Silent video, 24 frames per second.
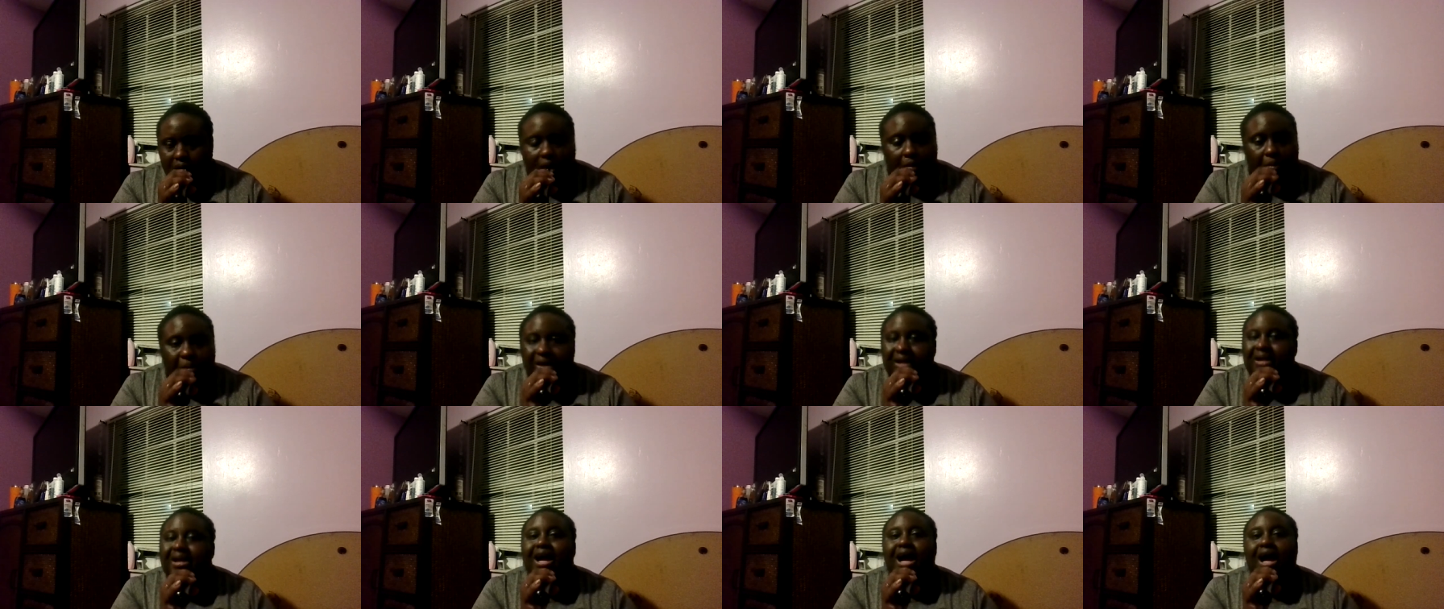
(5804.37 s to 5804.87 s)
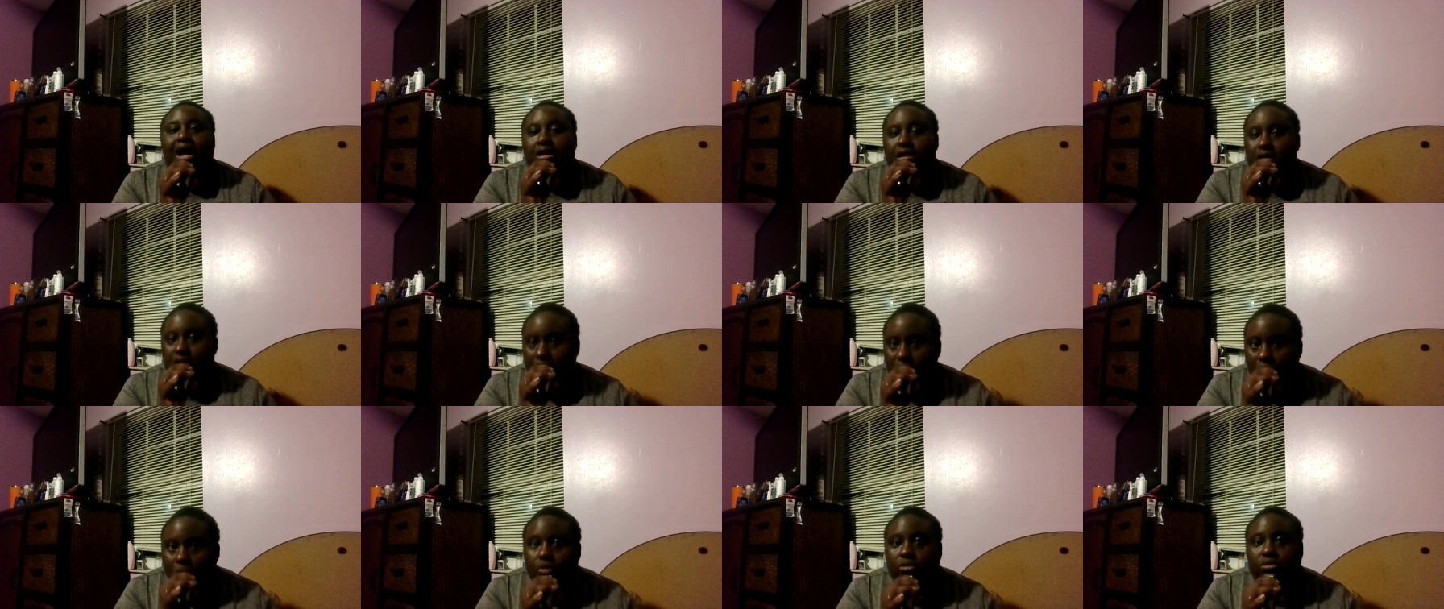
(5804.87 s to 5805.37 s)
But God
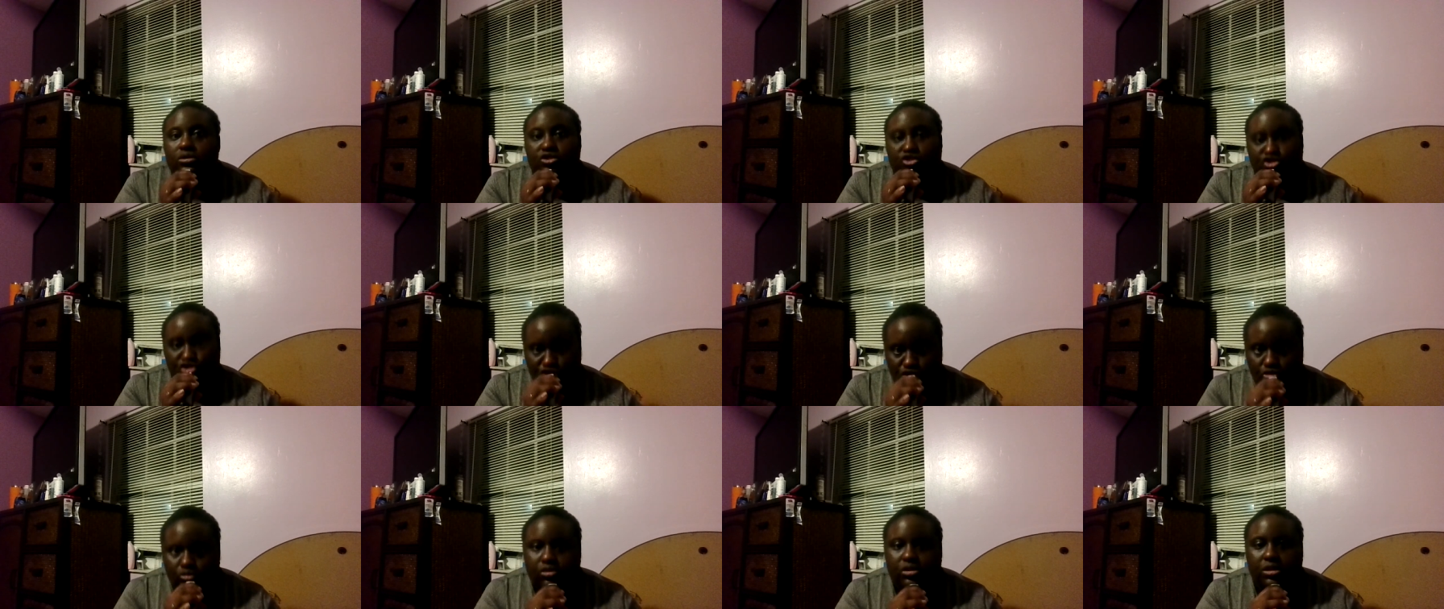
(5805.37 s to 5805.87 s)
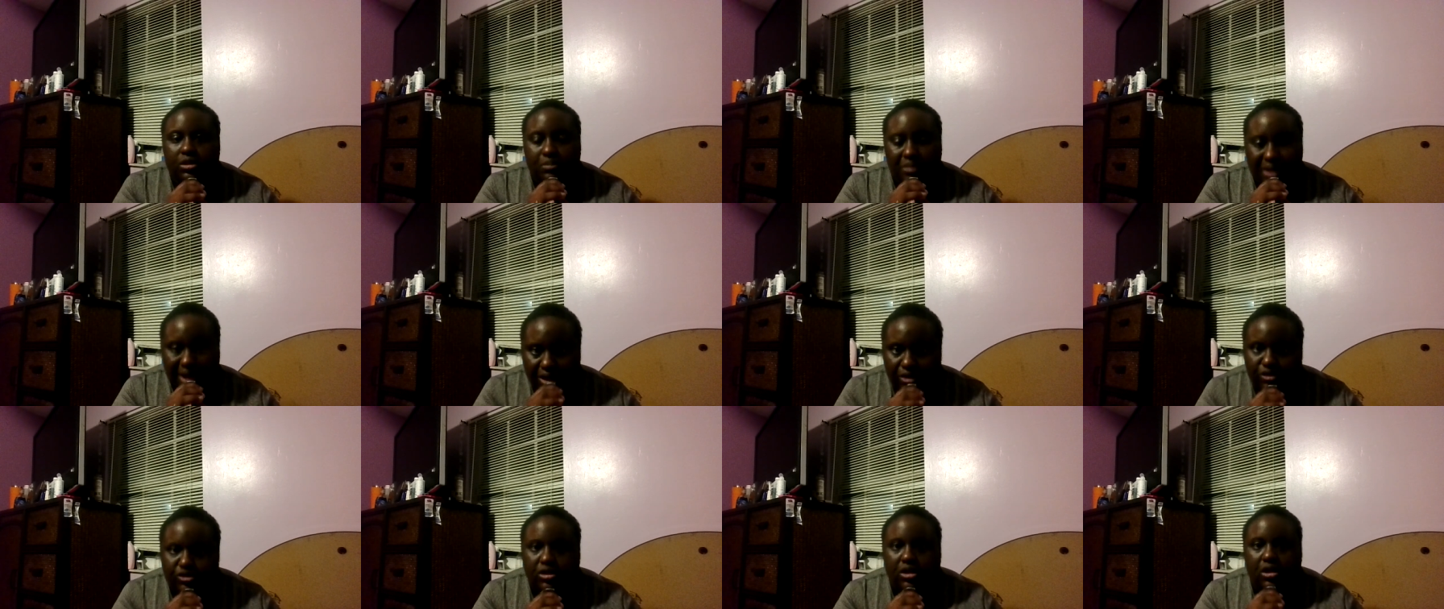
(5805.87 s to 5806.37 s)
knows the truth
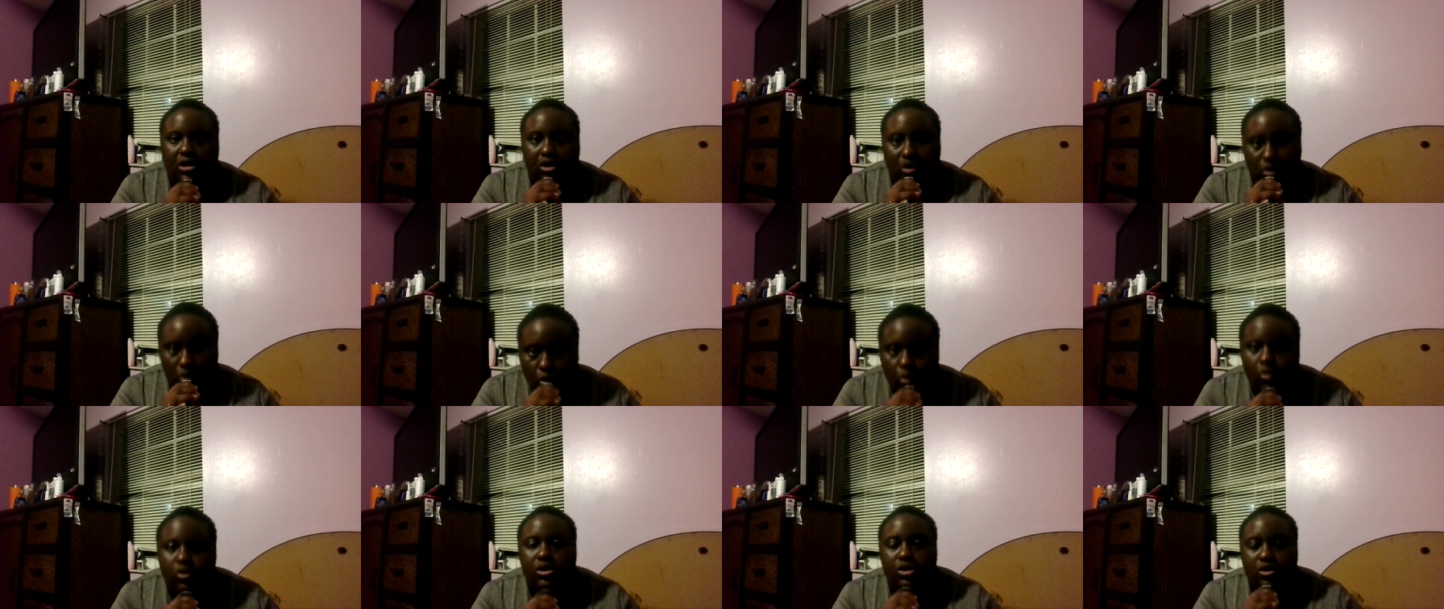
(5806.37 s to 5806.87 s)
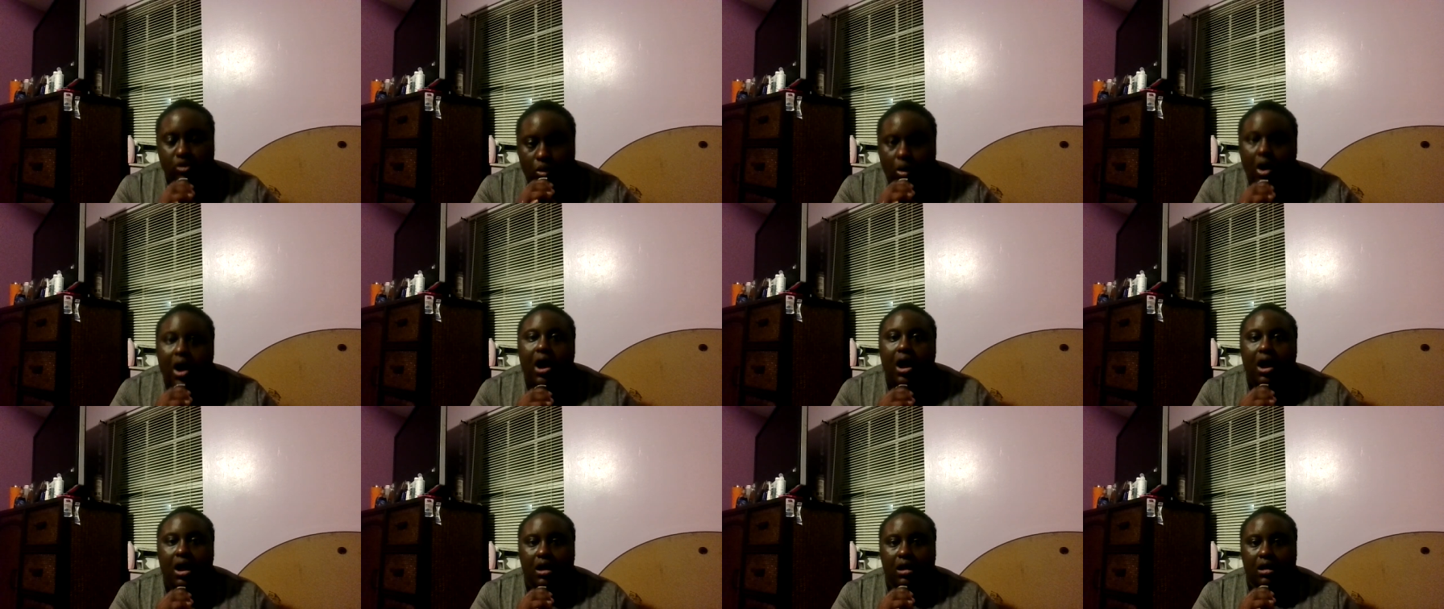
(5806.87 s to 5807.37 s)
about who you
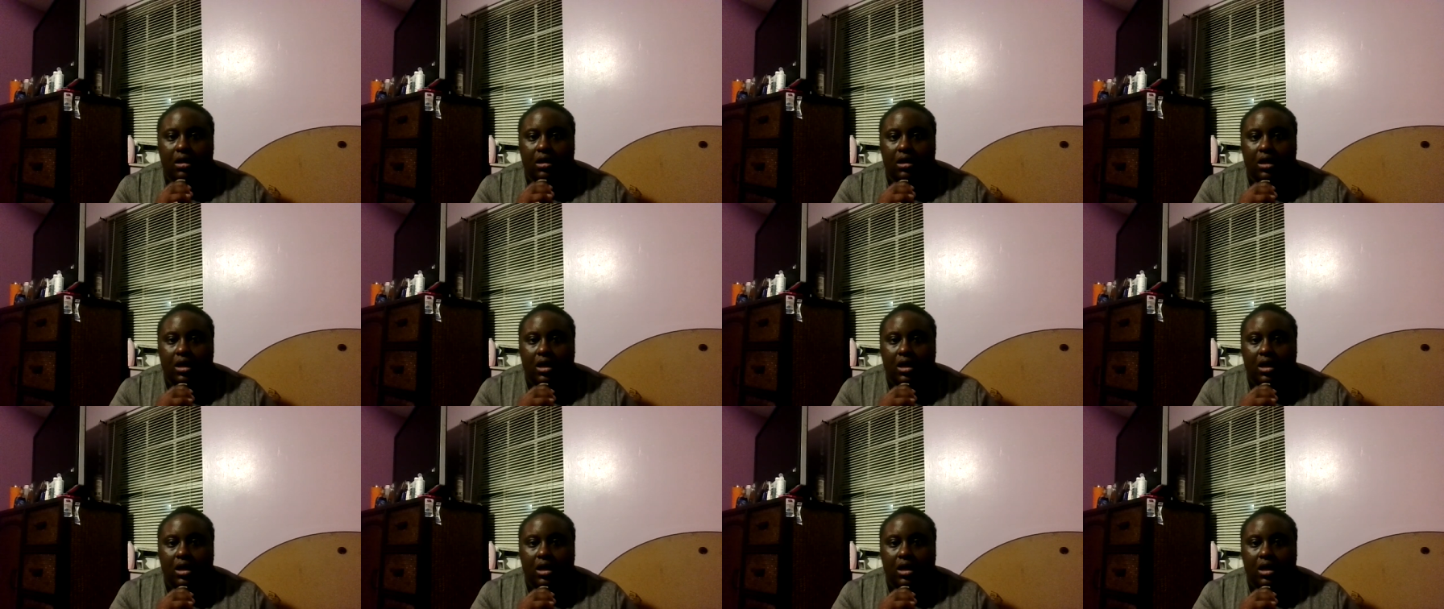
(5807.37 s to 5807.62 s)
are.